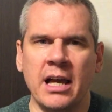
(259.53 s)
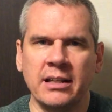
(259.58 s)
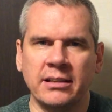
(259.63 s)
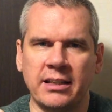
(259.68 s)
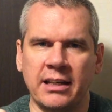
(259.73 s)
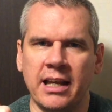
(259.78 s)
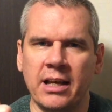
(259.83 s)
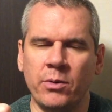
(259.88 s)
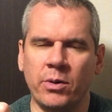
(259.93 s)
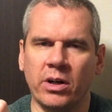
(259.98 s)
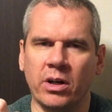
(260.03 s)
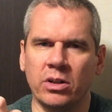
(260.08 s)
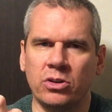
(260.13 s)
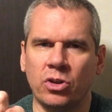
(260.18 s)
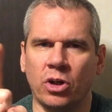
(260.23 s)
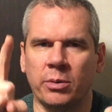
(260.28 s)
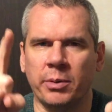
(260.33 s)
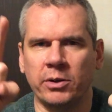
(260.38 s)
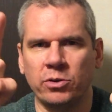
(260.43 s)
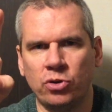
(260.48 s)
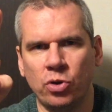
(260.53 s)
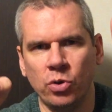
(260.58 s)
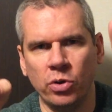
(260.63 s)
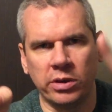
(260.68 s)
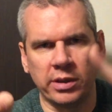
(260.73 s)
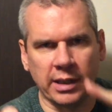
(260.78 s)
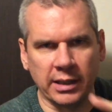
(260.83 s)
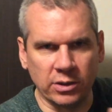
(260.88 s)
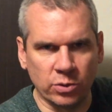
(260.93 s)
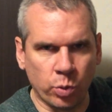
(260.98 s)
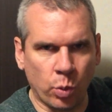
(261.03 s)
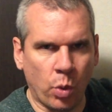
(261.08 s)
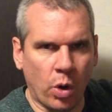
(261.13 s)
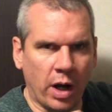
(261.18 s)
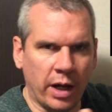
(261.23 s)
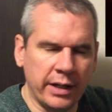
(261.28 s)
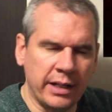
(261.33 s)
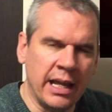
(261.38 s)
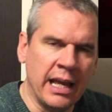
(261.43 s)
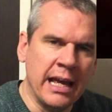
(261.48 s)
Today we're going to talk about 2 things.
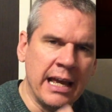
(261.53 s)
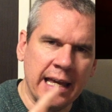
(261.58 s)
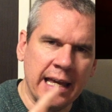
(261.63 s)
One